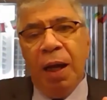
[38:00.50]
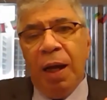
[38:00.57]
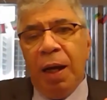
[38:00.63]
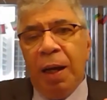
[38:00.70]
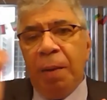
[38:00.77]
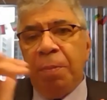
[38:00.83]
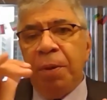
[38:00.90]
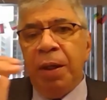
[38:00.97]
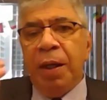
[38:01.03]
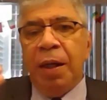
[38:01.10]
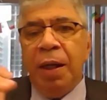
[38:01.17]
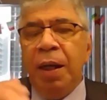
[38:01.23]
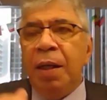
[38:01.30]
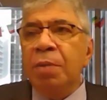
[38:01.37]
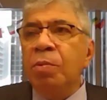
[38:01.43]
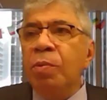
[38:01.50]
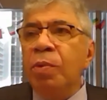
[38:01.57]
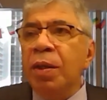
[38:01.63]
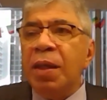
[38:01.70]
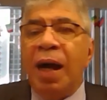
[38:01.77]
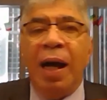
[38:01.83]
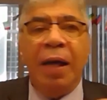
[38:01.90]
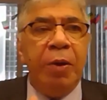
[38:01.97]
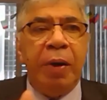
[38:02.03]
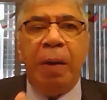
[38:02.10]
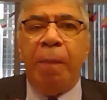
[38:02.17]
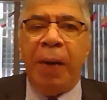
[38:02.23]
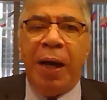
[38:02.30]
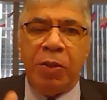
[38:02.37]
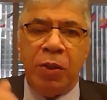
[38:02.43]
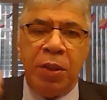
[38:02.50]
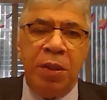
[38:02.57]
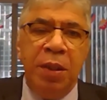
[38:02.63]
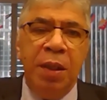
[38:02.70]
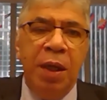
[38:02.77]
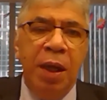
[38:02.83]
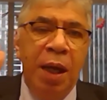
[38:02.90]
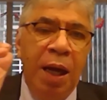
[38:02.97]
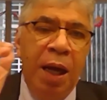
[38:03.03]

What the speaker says: and with idle capacity